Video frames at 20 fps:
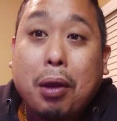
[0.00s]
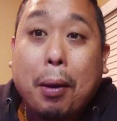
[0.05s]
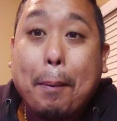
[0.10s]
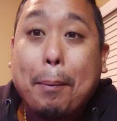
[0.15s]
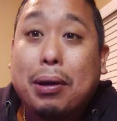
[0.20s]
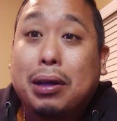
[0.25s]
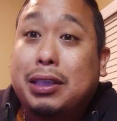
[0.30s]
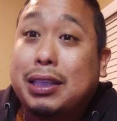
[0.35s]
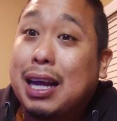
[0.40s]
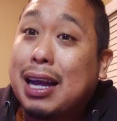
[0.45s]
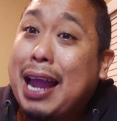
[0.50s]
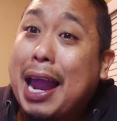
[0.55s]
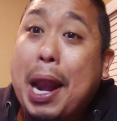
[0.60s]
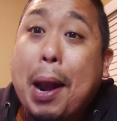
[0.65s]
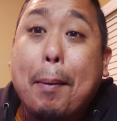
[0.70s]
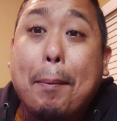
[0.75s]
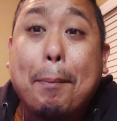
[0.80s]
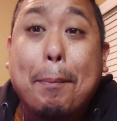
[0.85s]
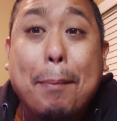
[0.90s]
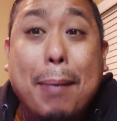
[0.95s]
But I can't
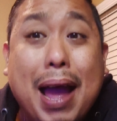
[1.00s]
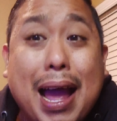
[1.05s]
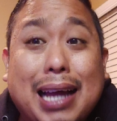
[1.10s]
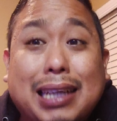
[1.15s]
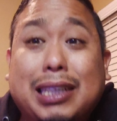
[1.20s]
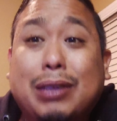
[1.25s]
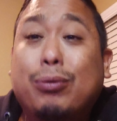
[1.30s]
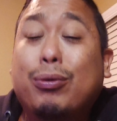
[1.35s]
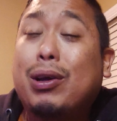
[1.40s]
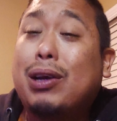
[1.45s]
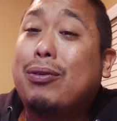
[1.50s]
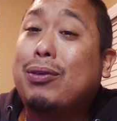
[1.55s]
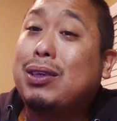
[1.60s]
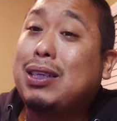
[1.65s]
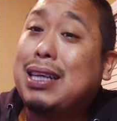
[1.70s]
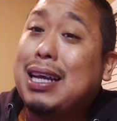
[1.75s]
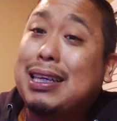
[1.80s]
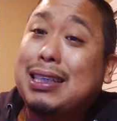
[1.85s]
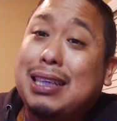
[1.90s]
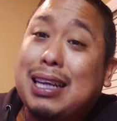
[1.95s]
imagine what it would
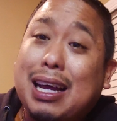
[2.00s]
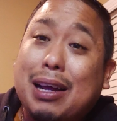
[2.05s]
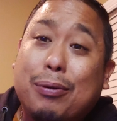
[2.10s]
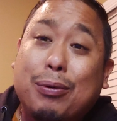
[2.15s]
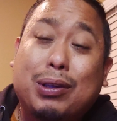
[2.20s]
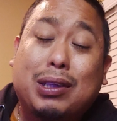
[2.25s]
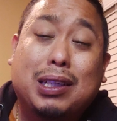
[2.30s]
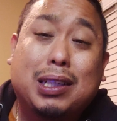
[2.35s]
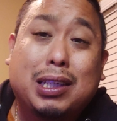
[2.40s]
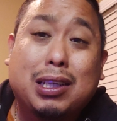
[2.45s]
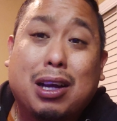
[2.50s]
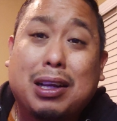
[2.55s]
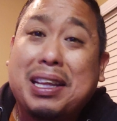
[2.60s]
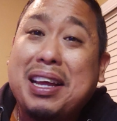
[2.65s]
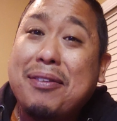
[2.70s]
taste like with the sauce.